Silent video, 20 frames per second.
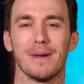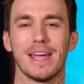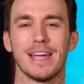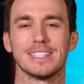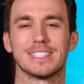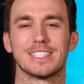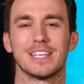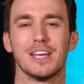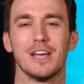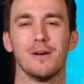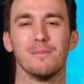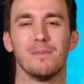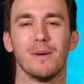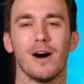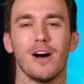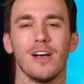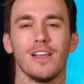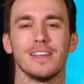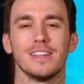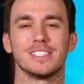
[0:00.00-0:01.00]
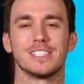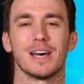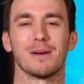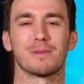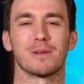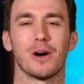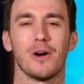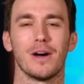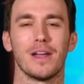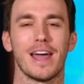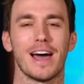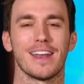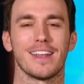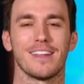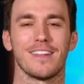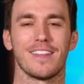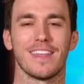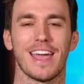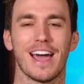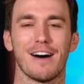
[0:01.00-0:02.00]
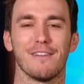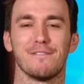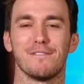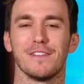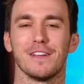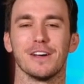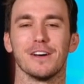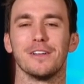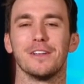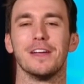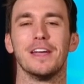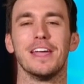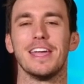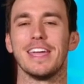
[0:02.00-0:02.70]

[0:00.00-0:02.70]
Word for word: base. Ball ends up going out into the outfield.